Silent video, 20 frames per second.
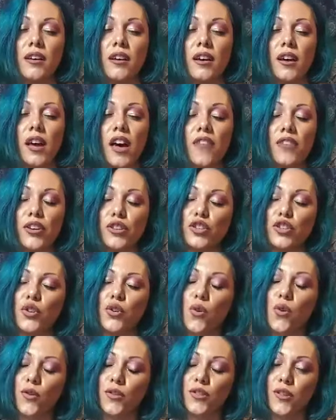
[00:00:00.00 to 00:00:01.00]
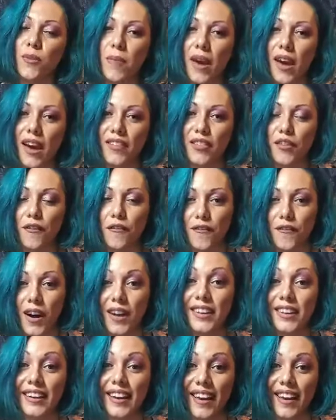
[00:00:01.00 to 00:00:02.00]
having to cook the man the
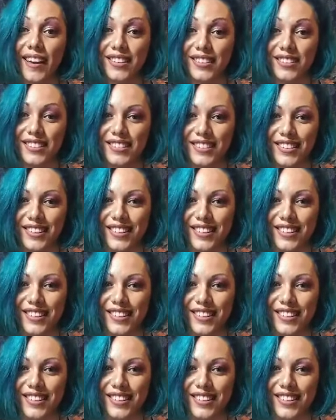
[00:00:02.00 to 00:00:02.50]
fucking eggs.